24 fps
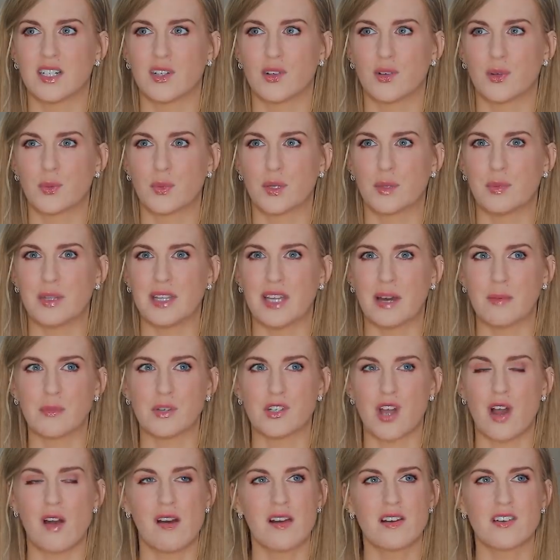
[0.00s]
Or would it be that
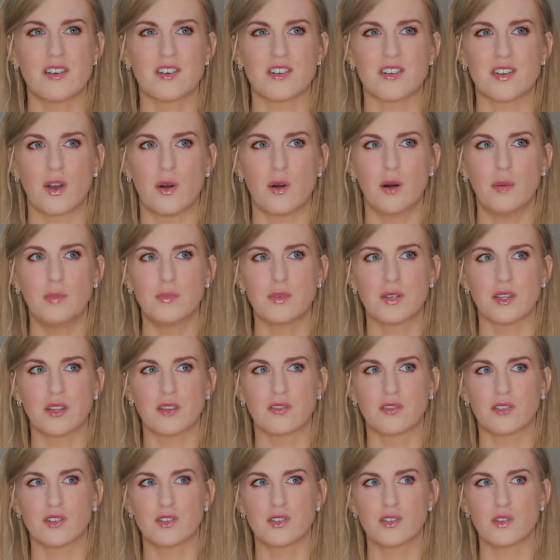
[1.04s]
much harder to go up to the
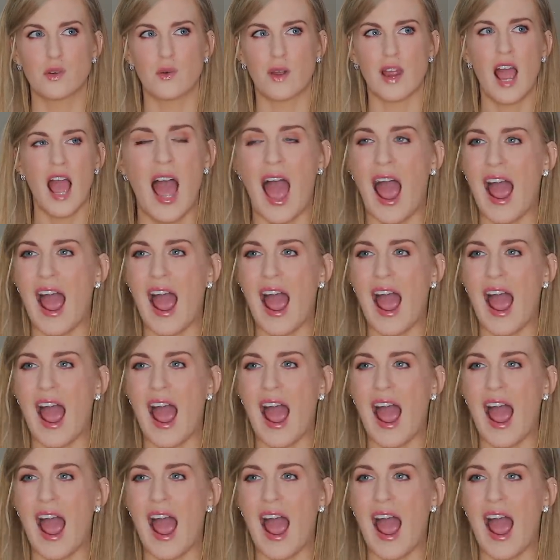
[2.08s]
front door?